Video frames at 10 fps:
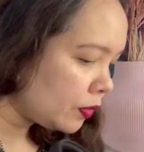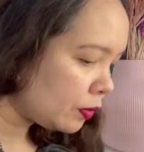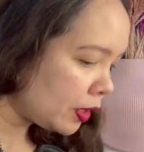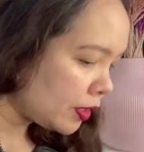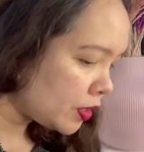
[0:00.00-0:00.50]

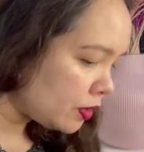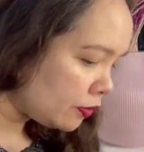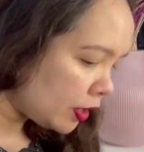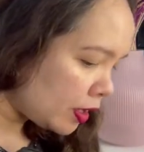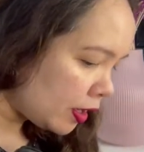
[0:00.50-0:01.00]
What else have
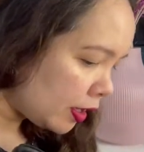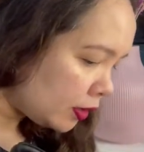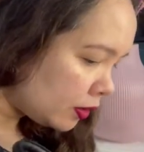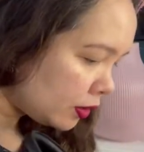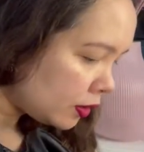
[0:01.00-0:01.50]
we got?
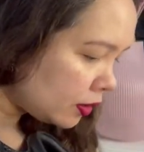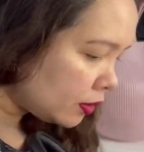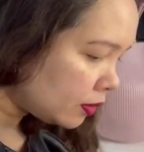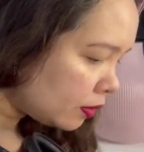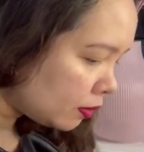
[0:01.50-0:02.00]

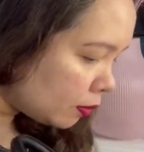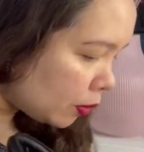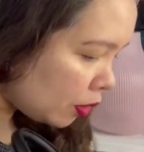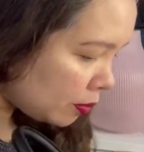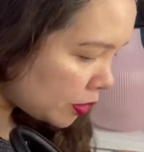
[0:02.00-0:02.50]

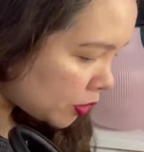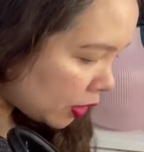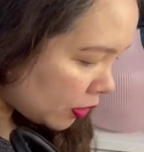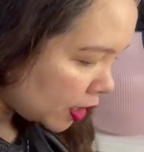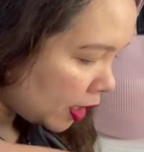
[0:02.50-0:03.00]
We're almost
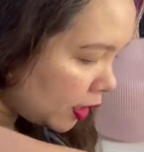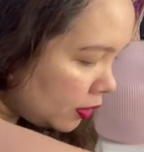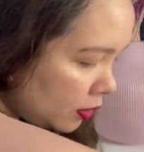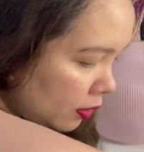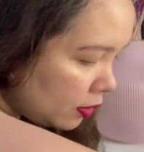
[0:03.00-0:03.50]
at the
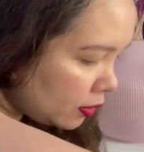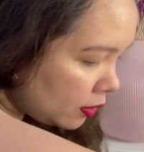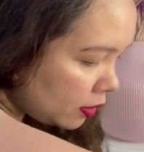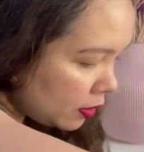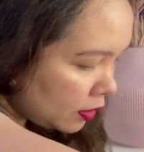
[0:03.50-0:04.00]
end.
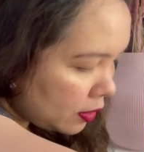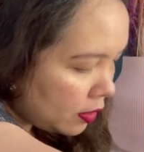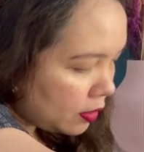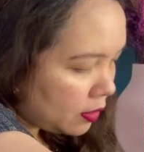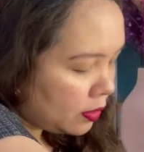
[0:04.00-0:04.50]

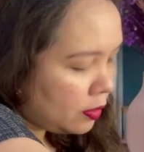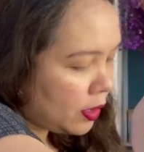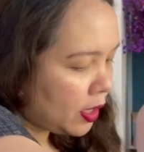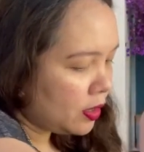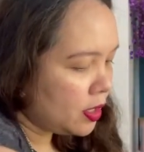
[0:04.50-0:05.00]

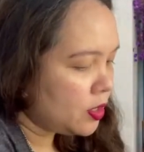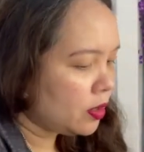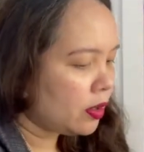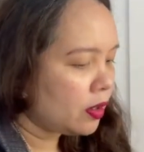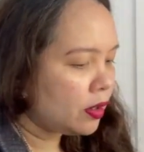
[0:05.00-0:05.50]
Okay, these
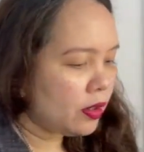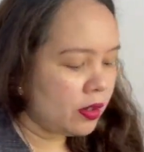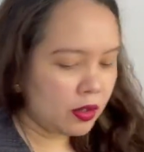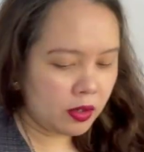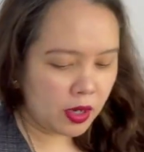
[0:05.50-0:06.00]
are
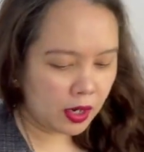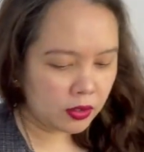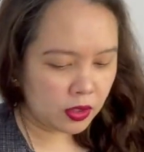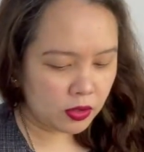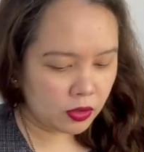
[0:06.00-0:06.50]

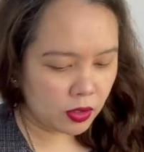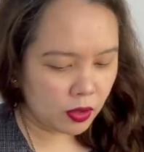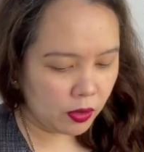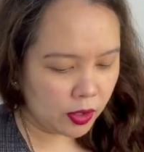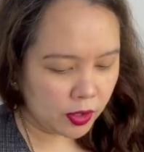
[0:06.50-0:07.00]
connected to
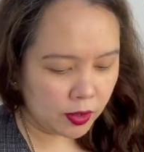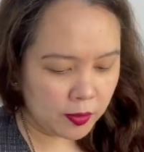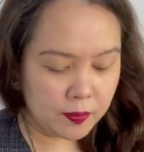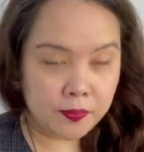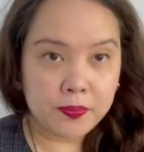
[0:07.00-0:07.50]
your
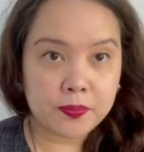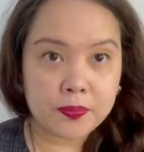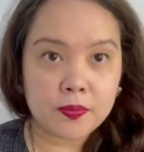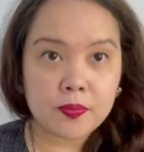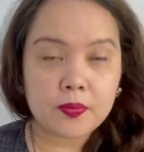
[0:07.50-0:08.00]

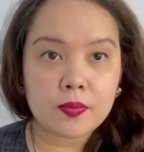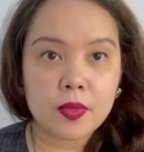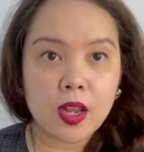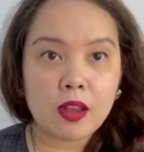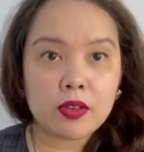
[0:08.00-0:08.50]

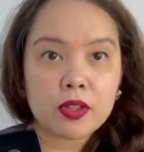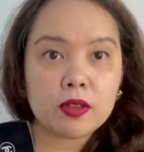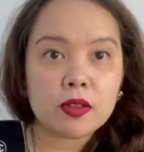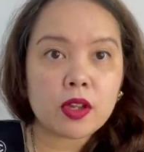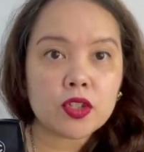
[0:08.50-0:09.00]
having
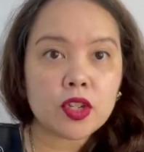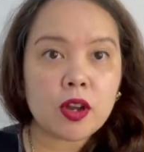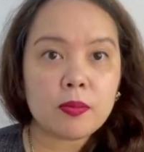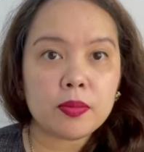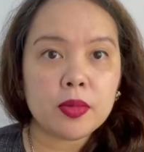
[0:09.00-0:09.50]
to touch
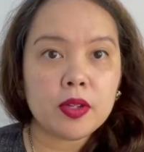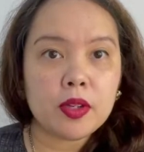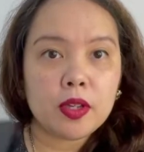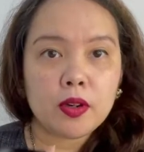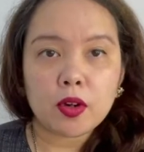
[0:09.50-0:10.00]
up.
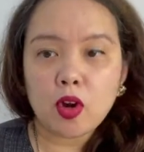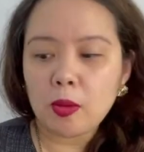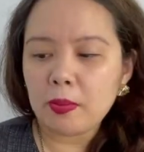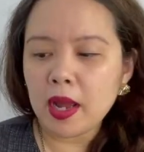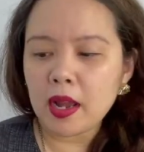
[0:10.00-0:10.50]
Your
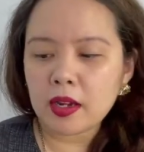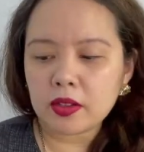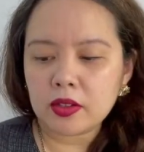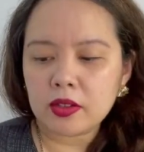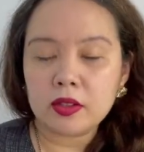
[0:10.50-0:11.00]

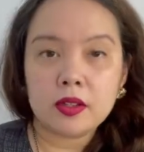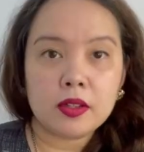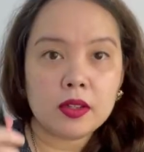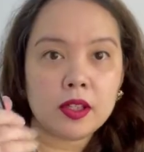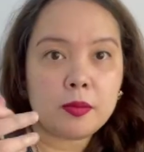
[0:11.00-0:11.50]
compact,
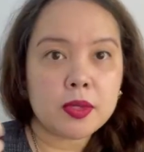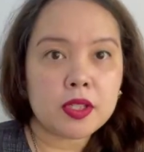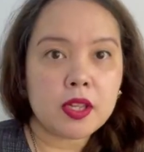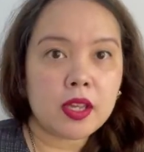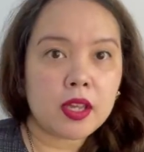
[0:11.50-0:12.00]

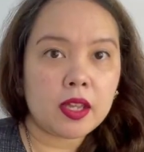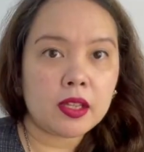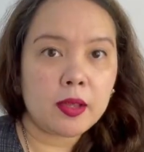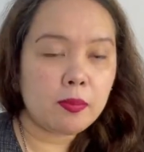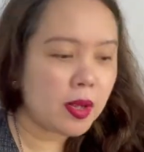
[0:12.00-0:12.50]
lipstick,
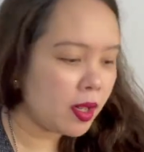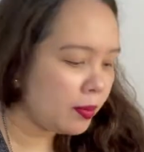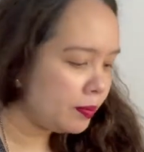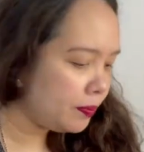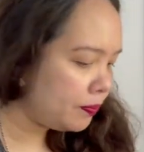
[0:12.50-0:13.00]
and lip
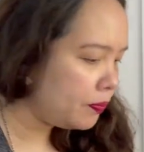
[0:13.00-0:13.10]
balm.